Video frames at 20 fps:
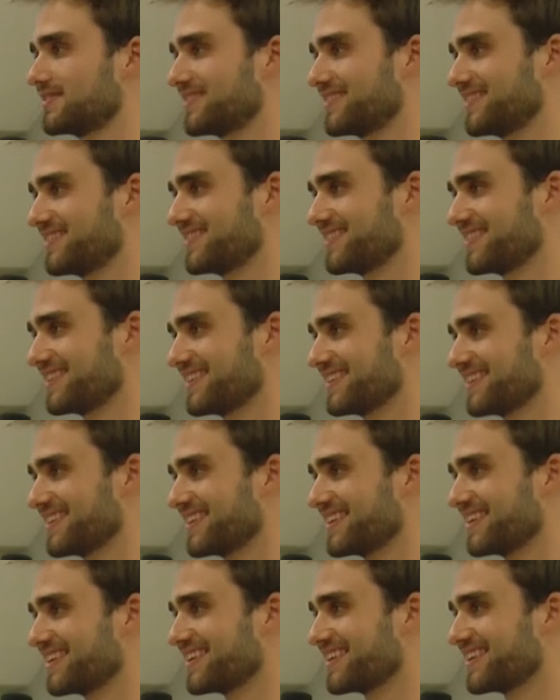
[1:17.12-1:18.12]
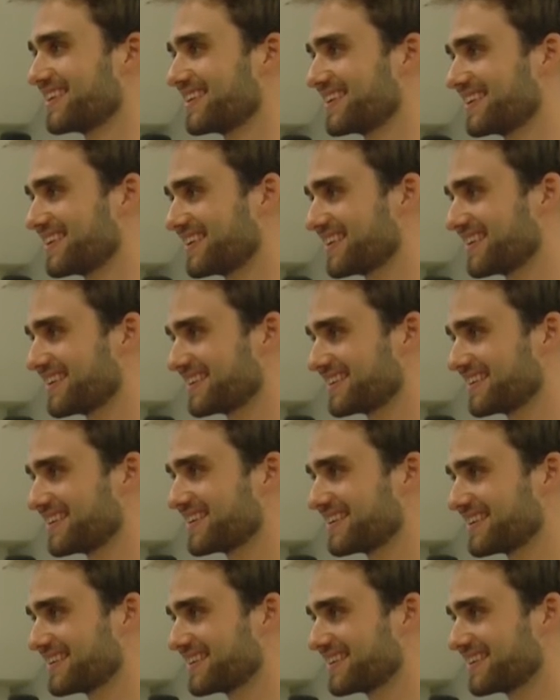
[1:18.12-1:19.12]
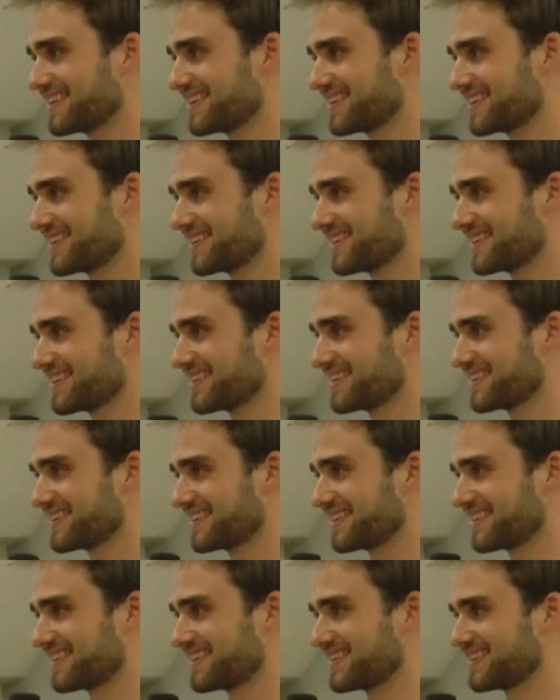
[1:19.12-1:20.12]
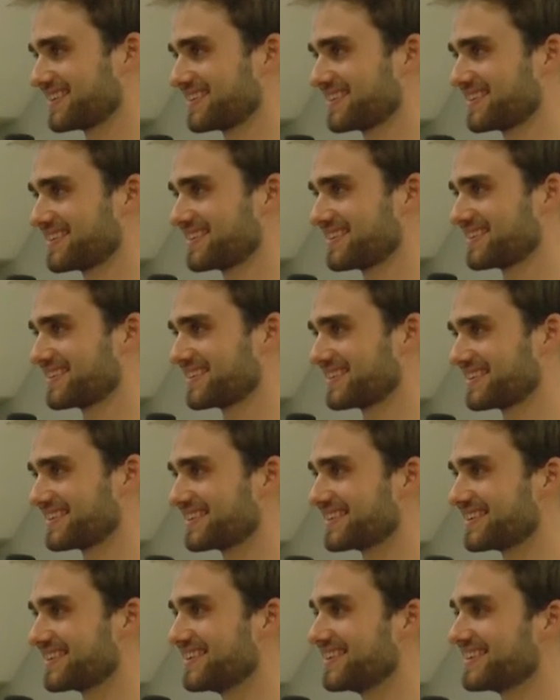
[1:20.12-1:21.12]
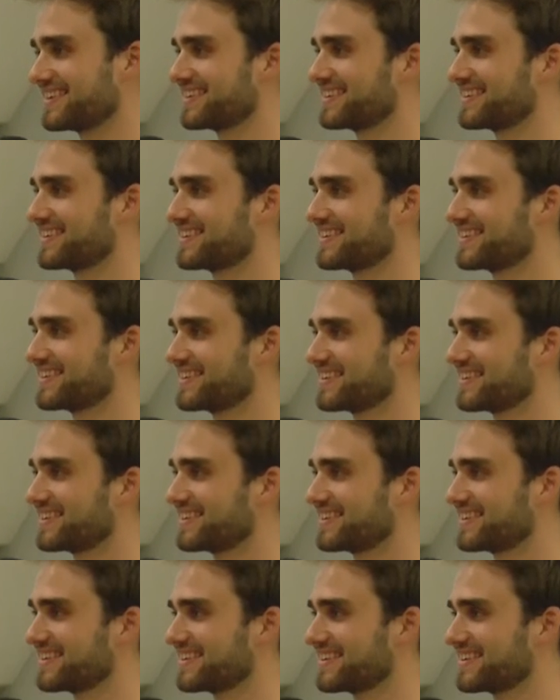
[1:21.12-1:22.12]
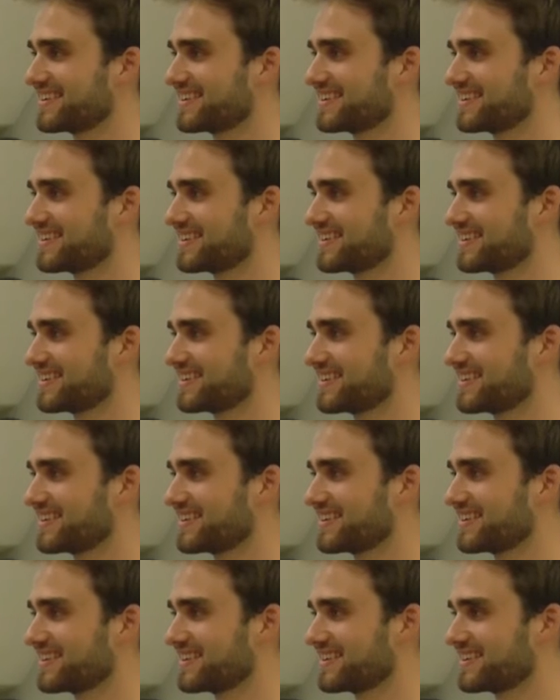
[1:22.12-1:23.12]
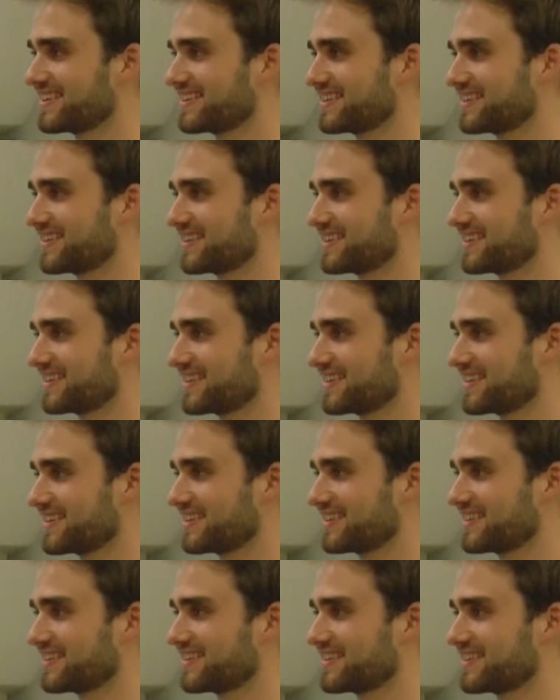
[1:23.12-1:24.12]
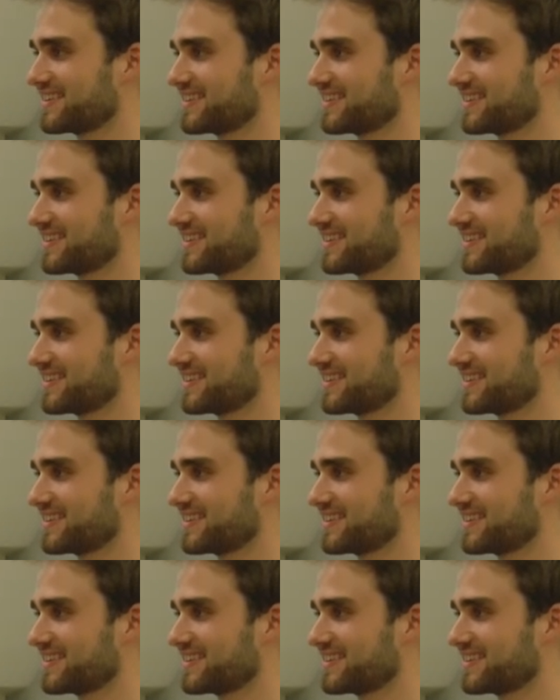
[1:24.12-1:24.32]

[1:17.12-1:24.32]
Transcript: [no speech]